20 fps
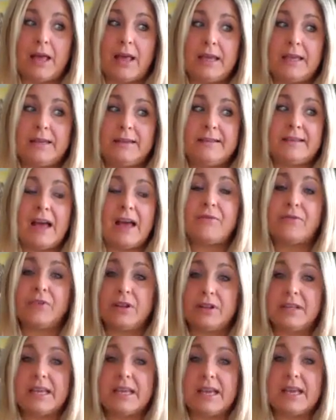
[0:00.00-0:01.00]
it
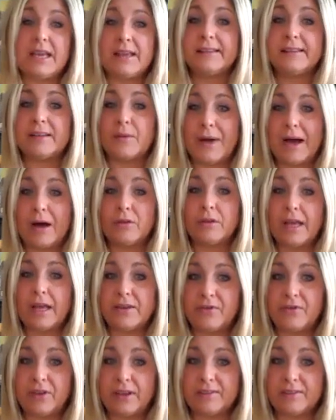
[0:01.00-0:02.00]
definitely is about
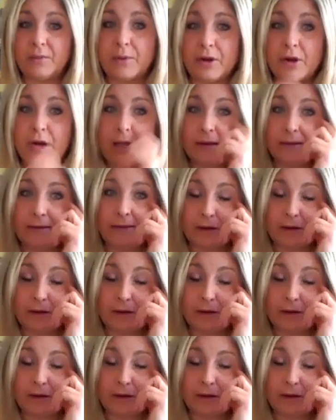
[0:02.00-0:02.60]
life experience.